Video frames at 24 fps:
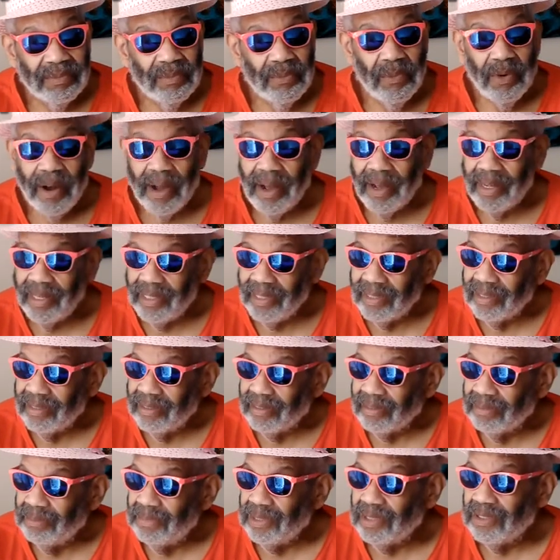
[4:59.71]
Why?
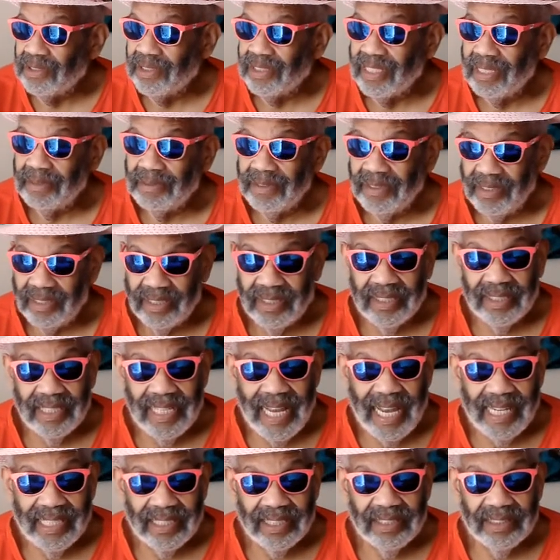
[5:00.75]
Because it's the
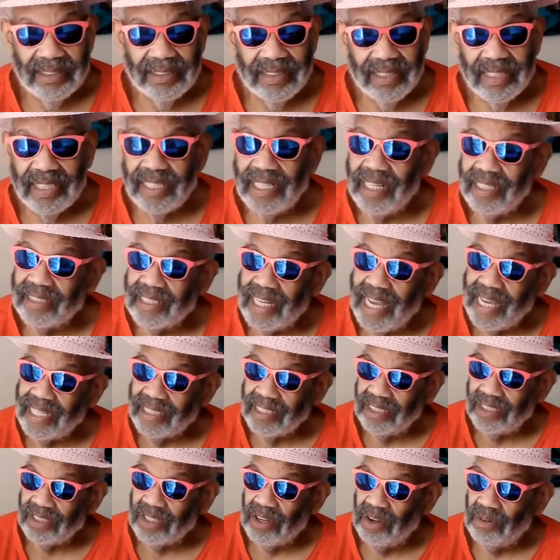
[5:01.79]
taxes. And then our
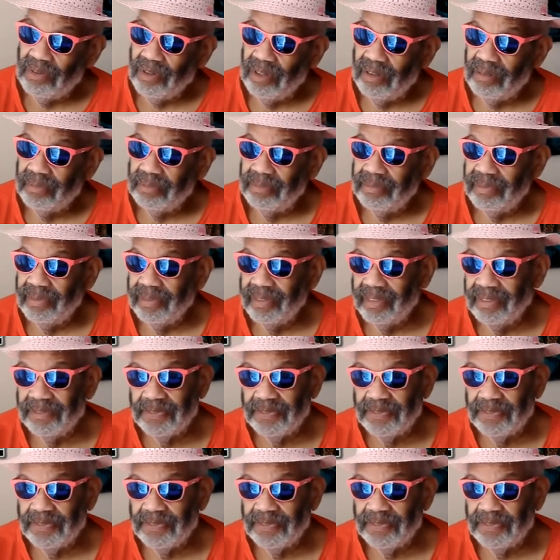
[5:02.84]
taxes go up and